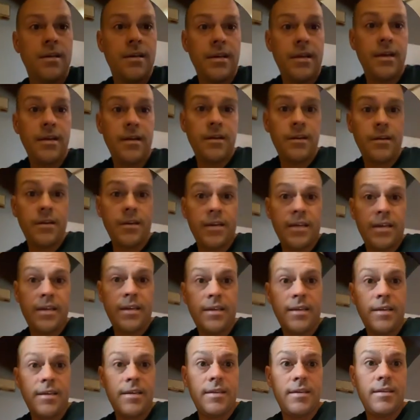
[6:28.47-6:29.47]
Here
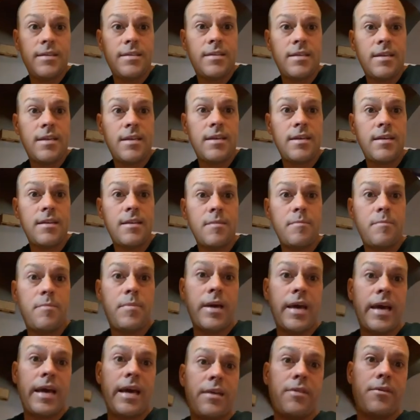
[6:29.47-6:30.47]
is the
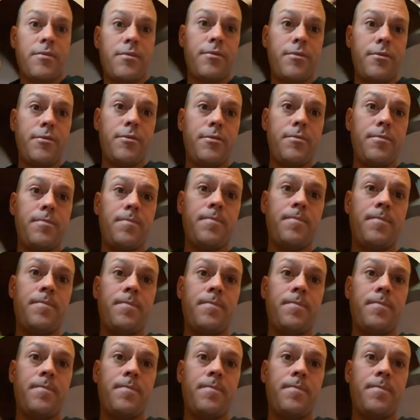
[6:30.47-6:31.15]
bathroom.